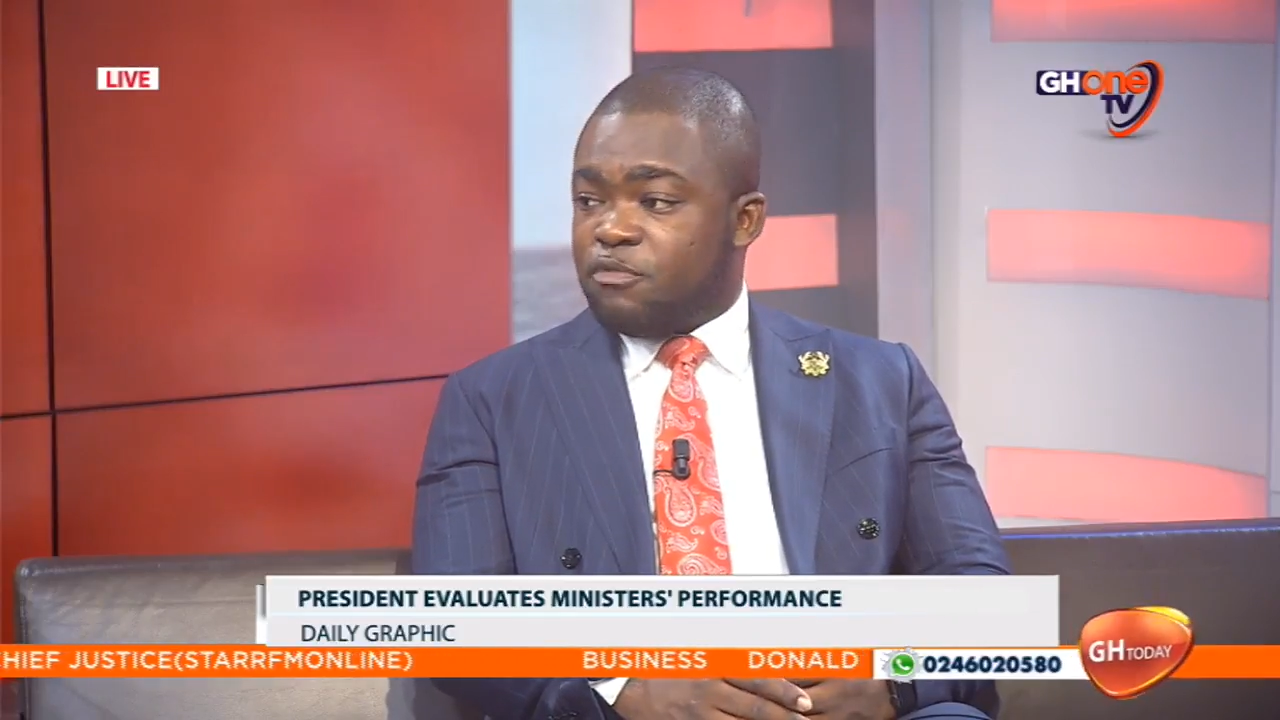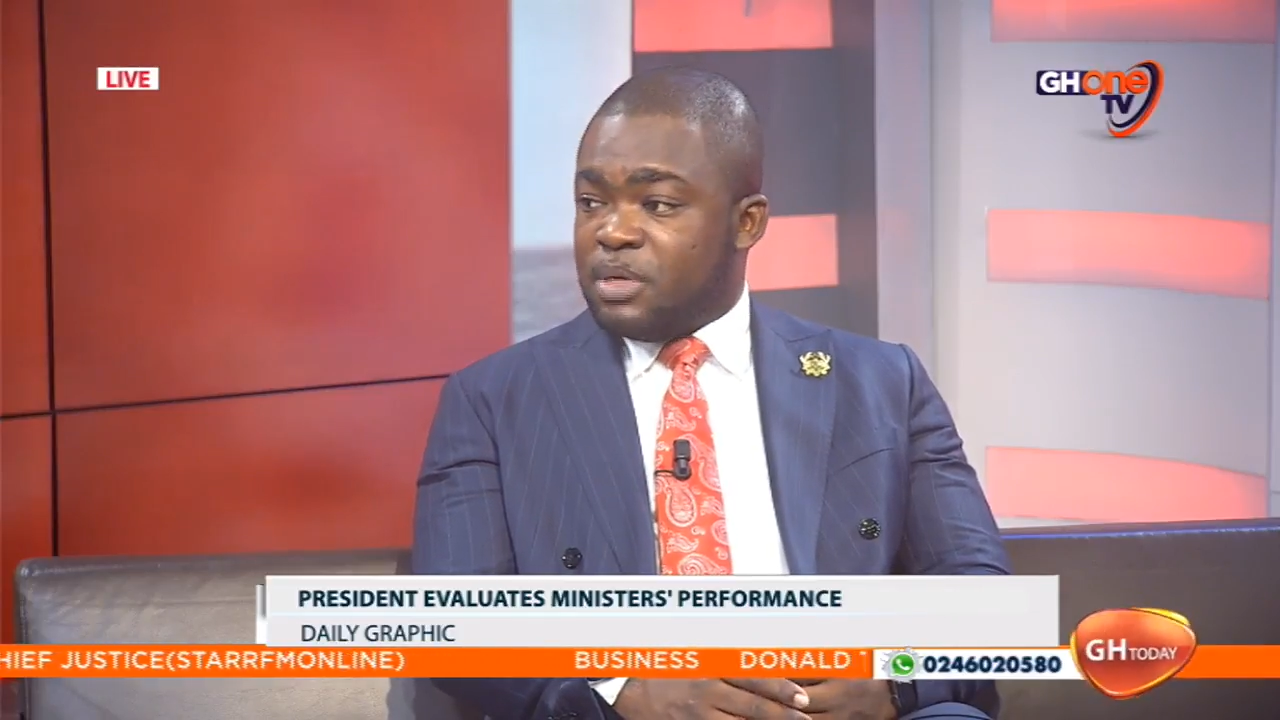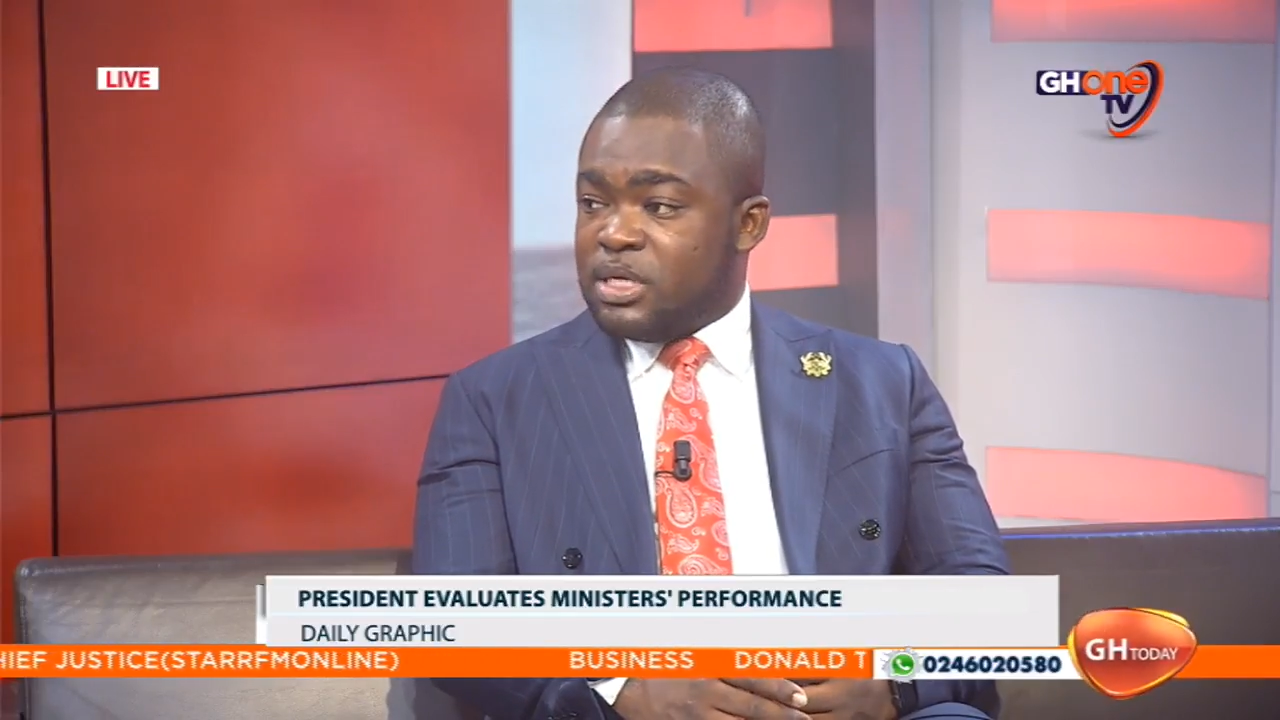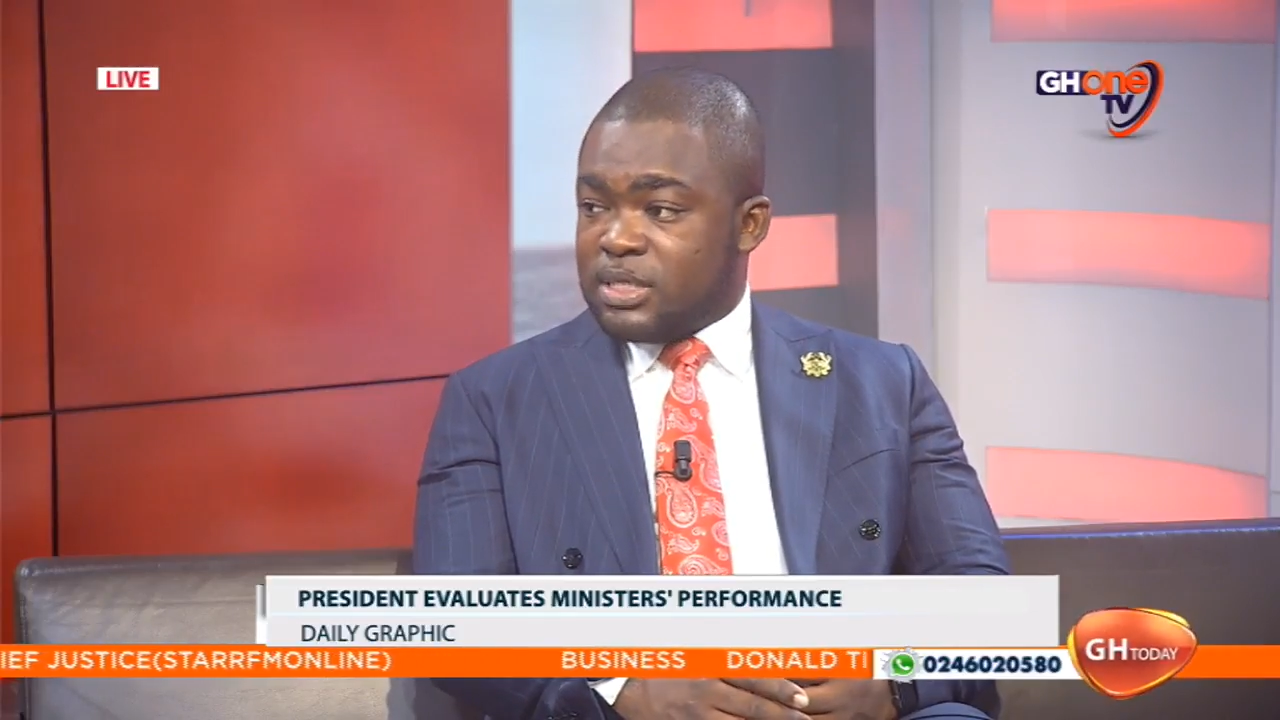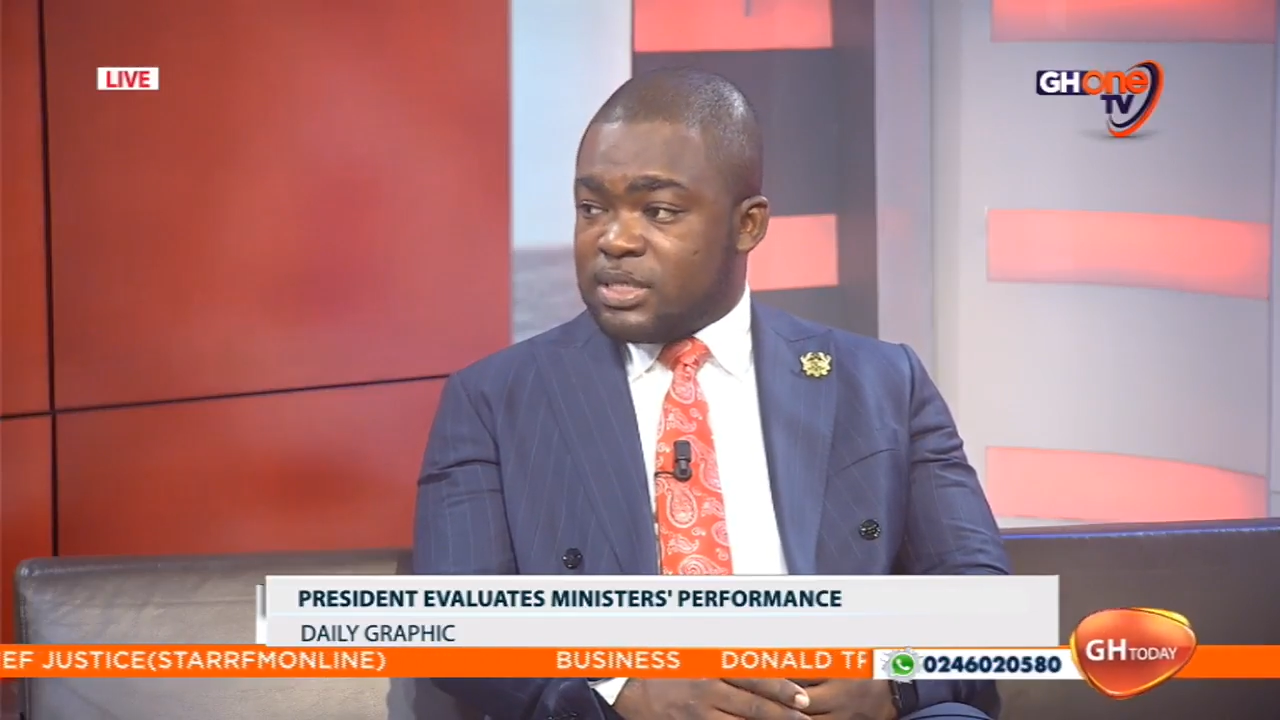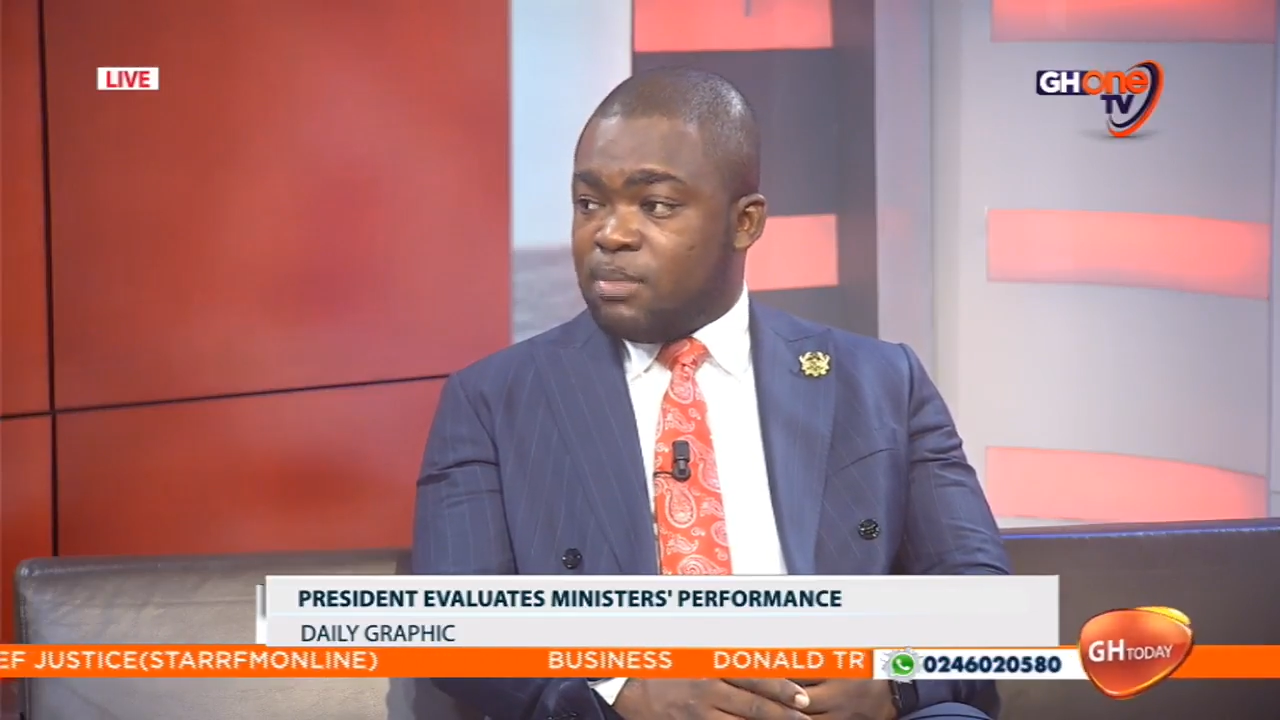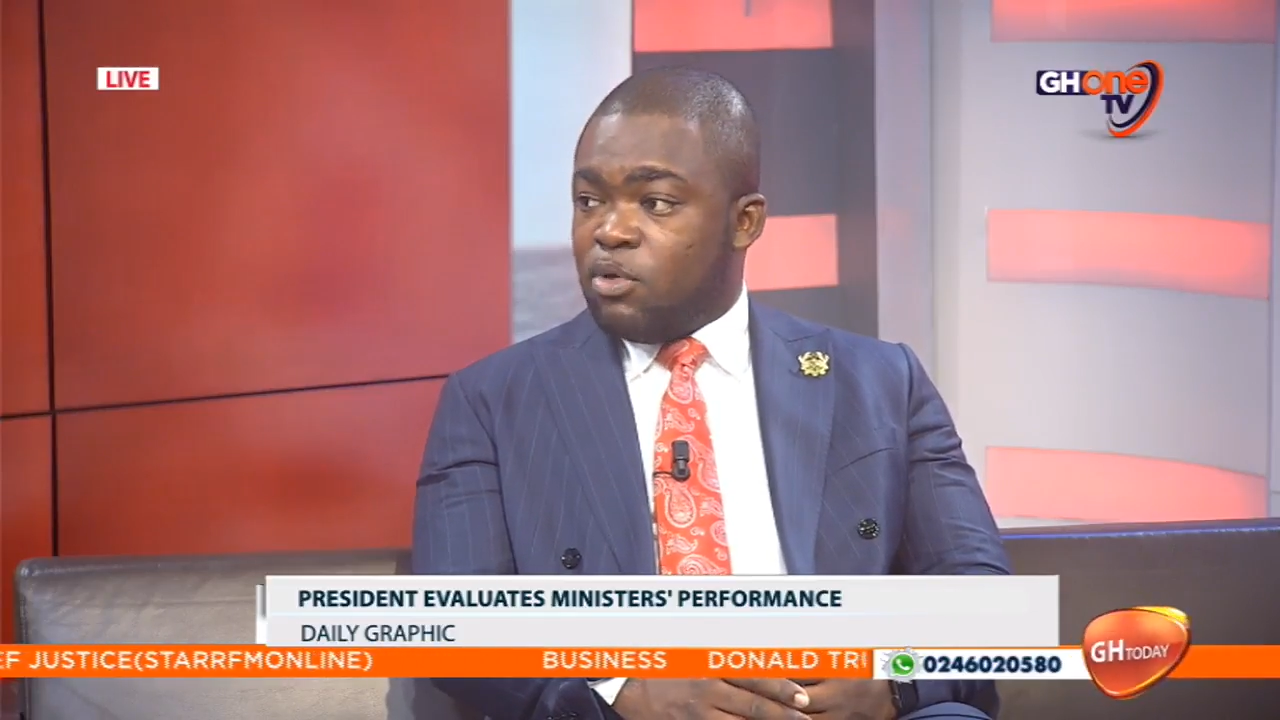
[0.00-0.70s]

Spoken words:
of ministers,